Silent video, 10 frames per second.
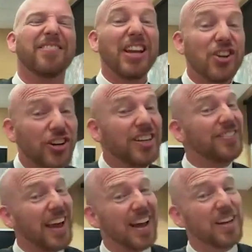They could
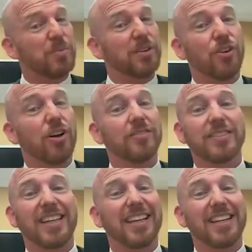have had him
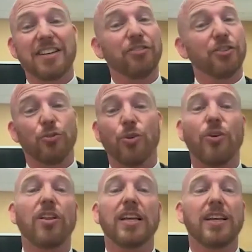involved in a different
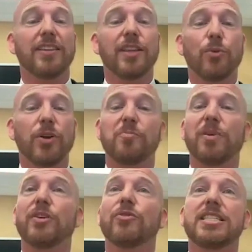role that wouldn't have
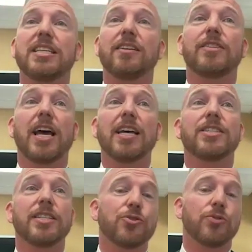been received
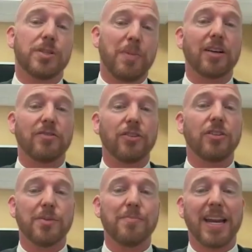as
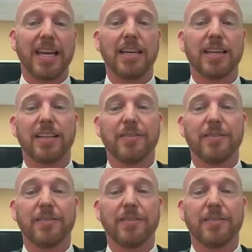disrespectful to many.